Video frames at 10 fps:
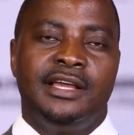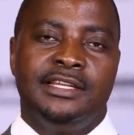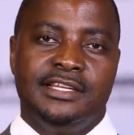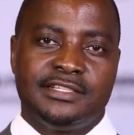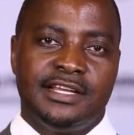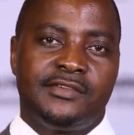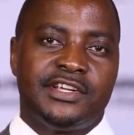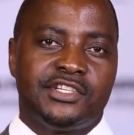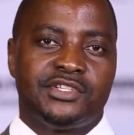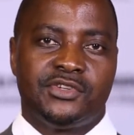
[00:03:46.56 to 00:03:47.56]
in this
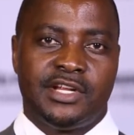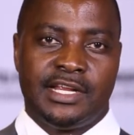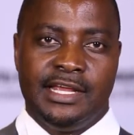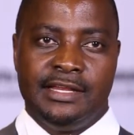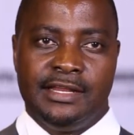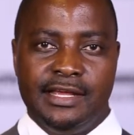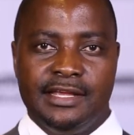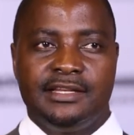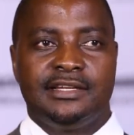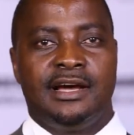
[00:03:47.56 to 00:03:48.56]
direction so that
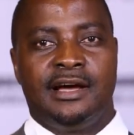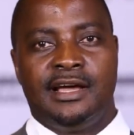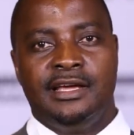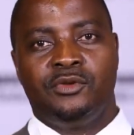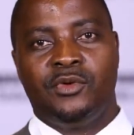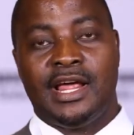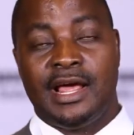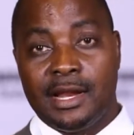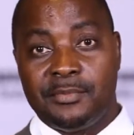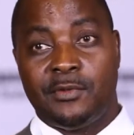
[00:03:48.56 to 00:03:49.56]
indeed it will
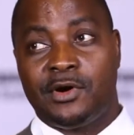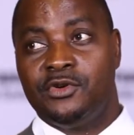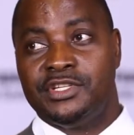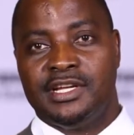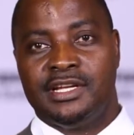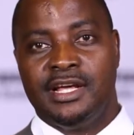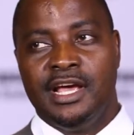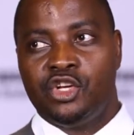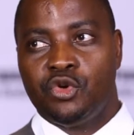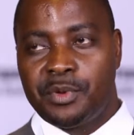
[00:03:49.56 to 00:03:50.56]
help our continent
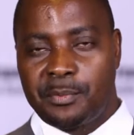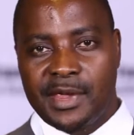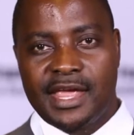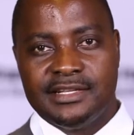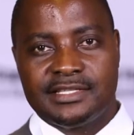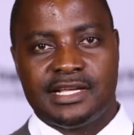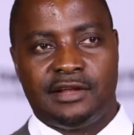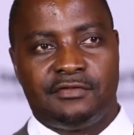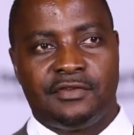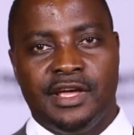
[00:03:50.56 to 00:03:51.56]
to prepare
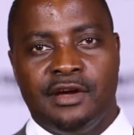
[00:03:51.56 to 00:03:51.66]
itself